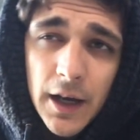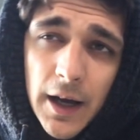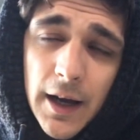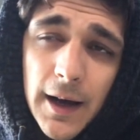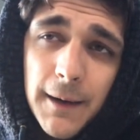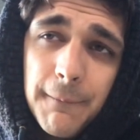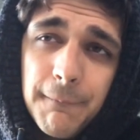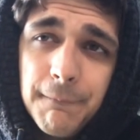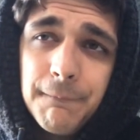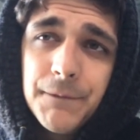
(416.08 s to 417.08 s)

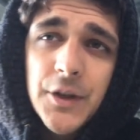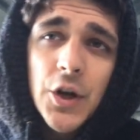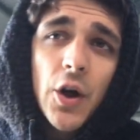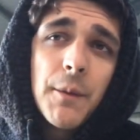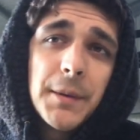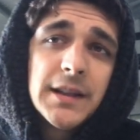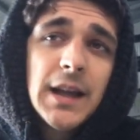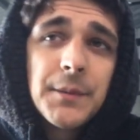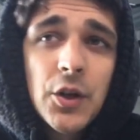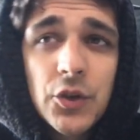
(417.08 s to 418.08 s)
um, you know, and by the
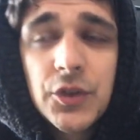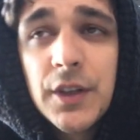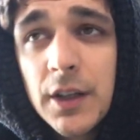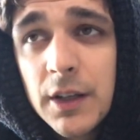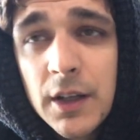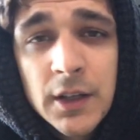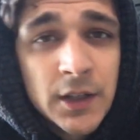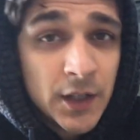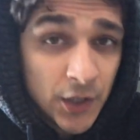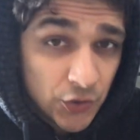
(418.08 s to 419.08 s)
time they got to the,
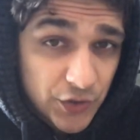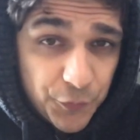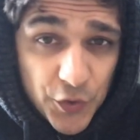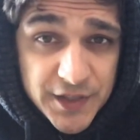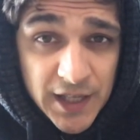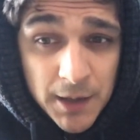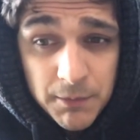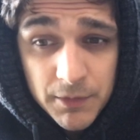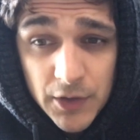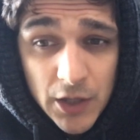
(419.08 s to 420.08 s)
so the first
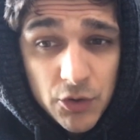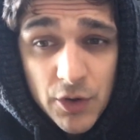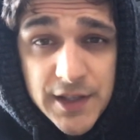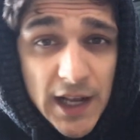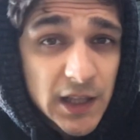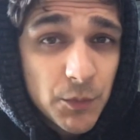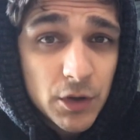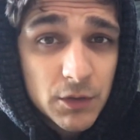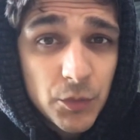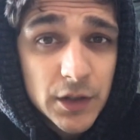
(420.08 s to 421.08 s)
team, they knew exactly
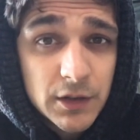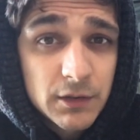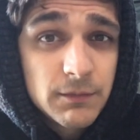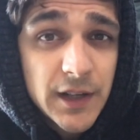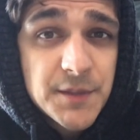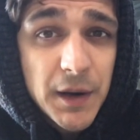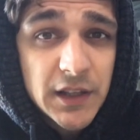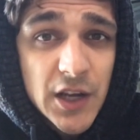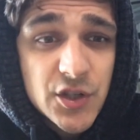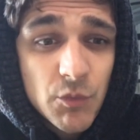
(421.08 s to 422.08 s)
what, what the
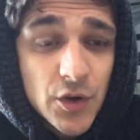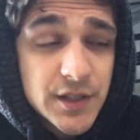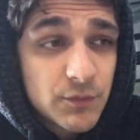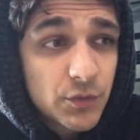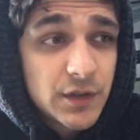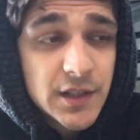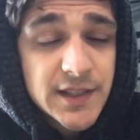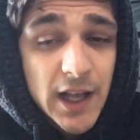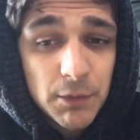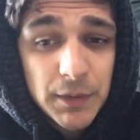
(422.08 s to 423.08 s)
expectation was and the
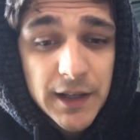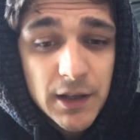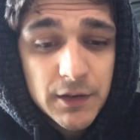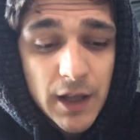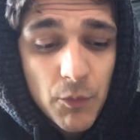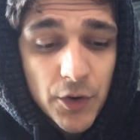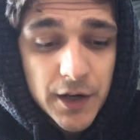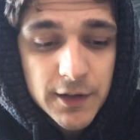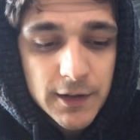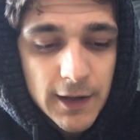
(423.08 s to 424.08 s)
style of play that they
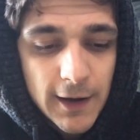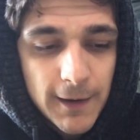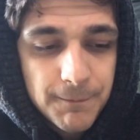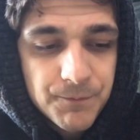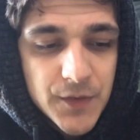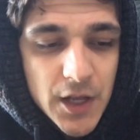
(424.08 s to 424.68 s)
wanted. Um,